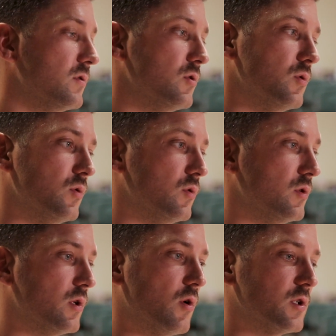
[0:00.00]
to
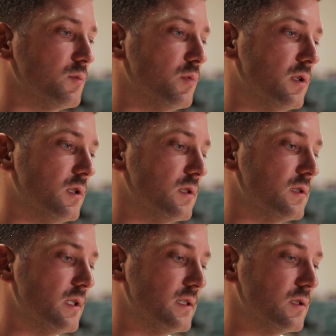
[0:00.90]
the Gospels,
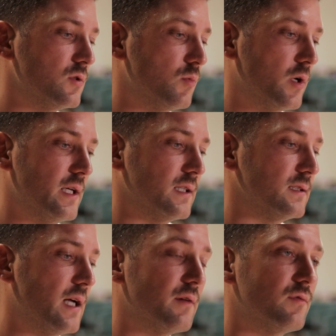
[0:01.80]
listen to what he has
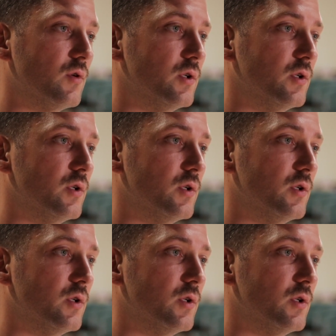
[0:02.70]
done for